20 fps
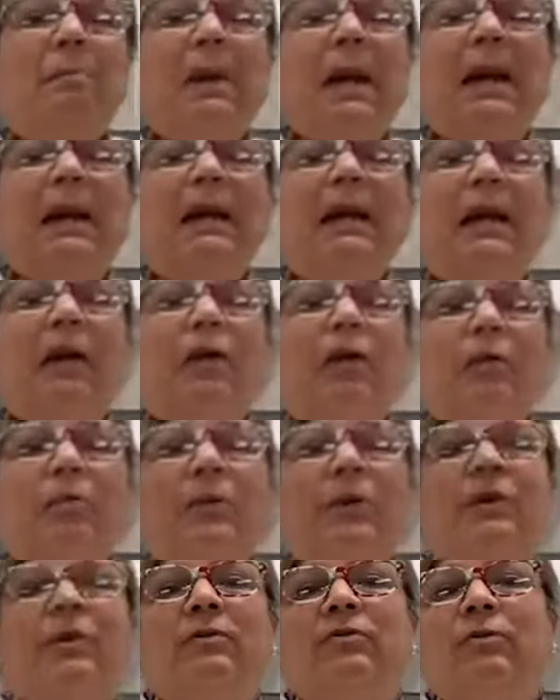Mexico,
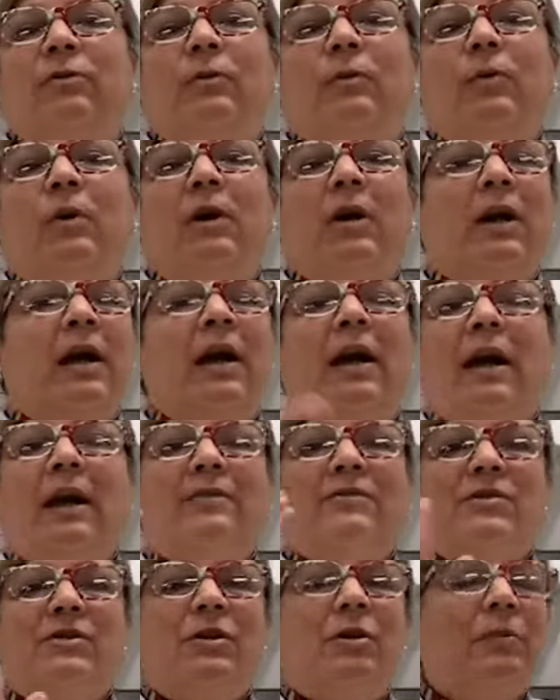beautiful work. I
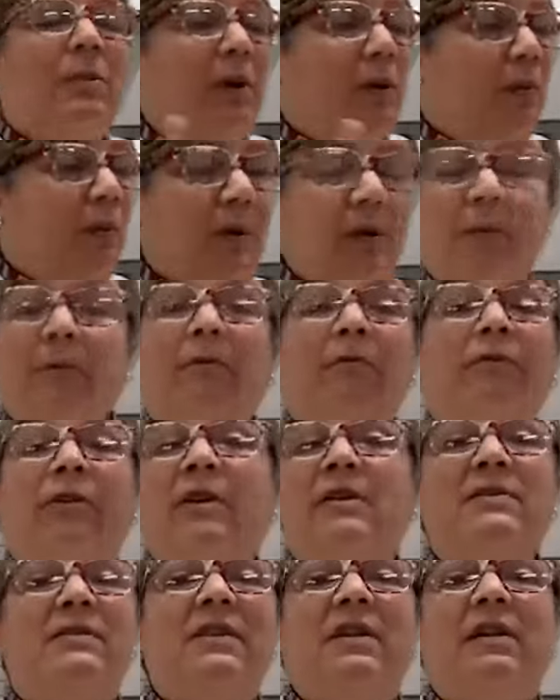have so many wonderful
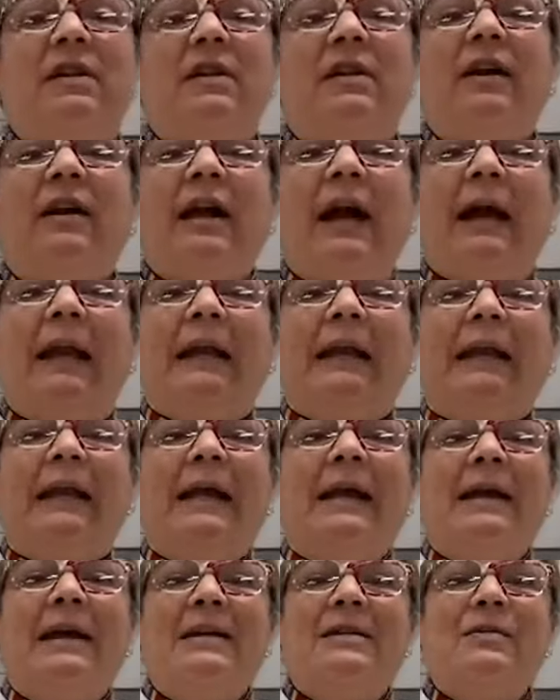friends in uh,
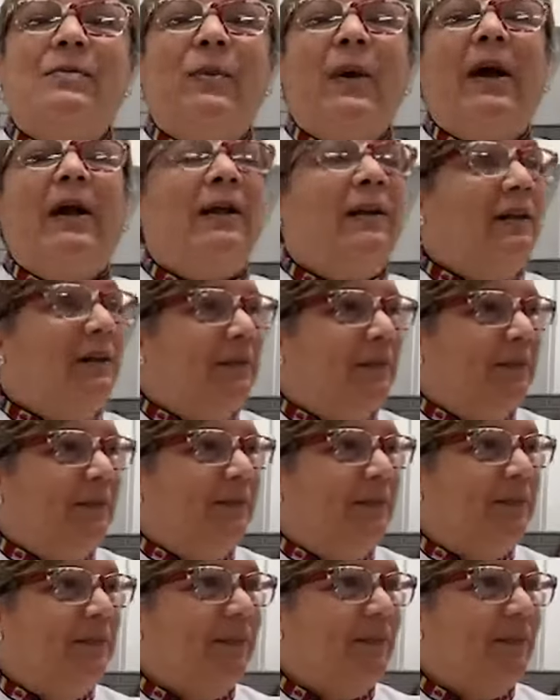Canada as well.